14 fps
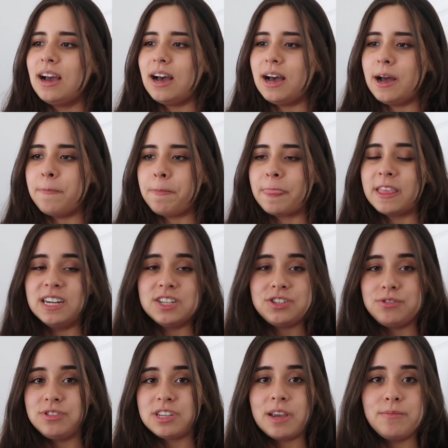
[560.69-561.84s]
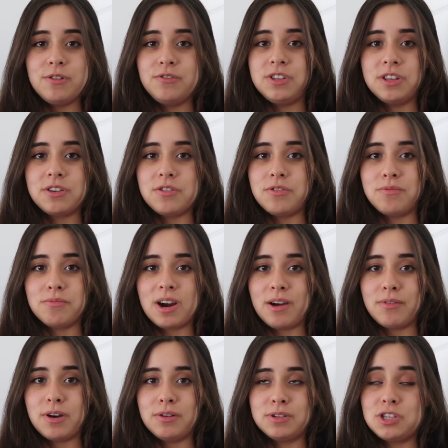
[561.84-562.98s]
And as soon as I moved to the Kuhn
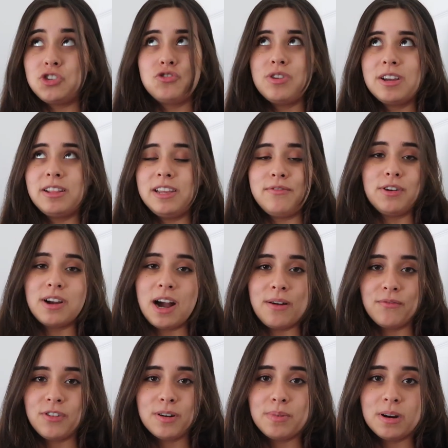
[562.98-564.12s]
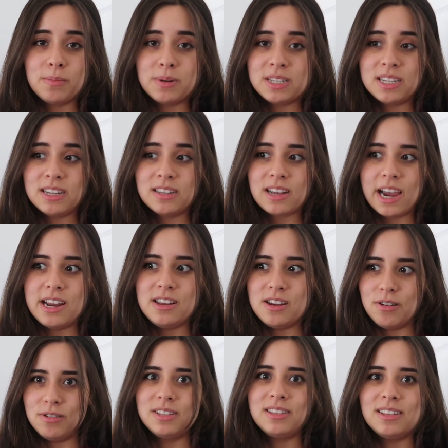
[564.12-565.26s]
Bravo, strictly for comfort purposes, I
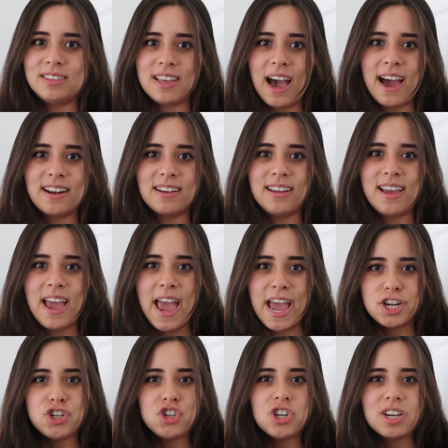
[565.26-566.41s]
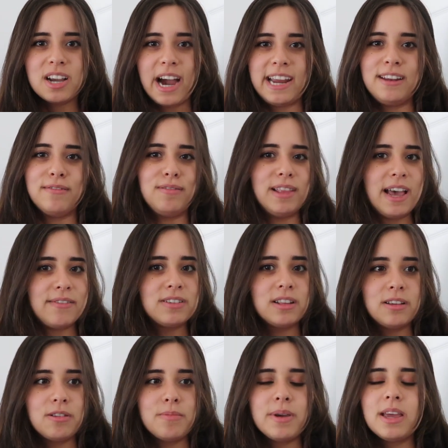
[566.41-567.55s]
noticed that that edge kind of left a
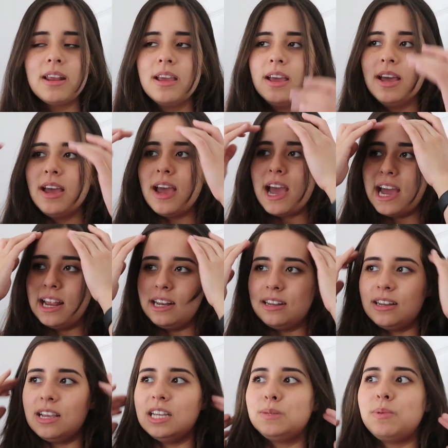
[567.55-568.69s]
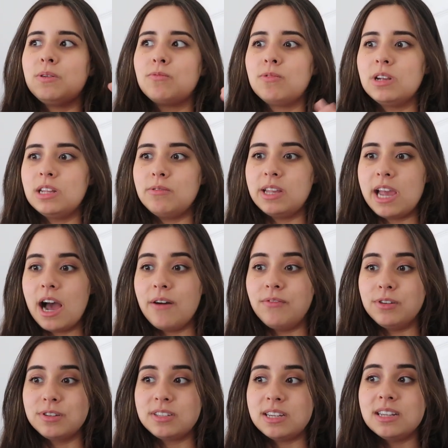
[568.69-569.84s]
little bit, and it's been really
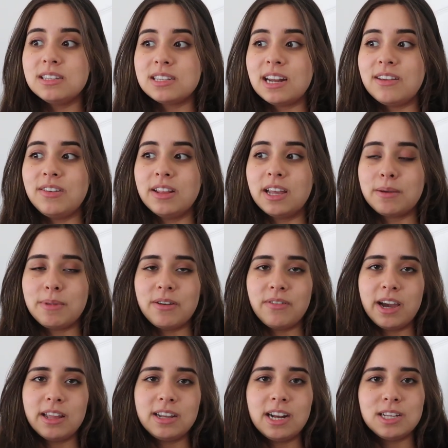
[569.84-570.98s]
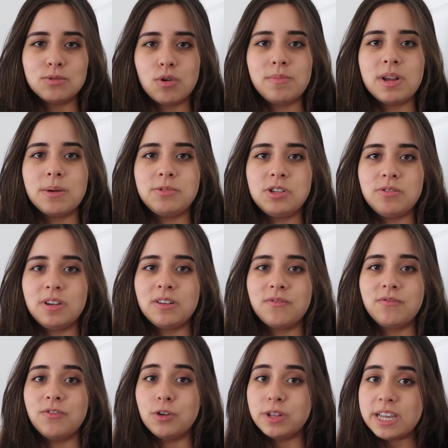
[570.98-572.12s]
helpful since, and I feel like my violin has warmed up to it
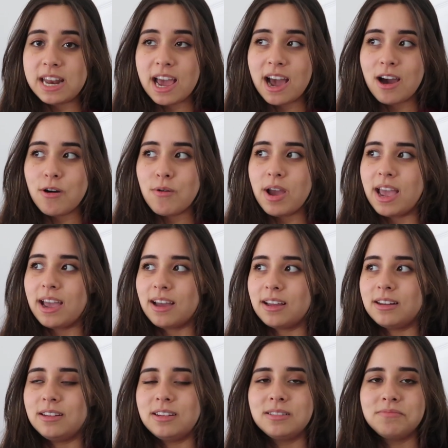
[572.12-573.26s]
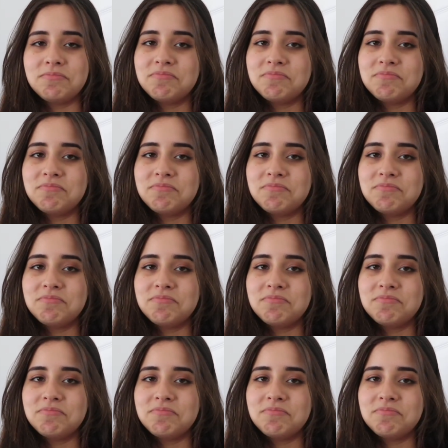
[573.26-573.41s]
fully now, and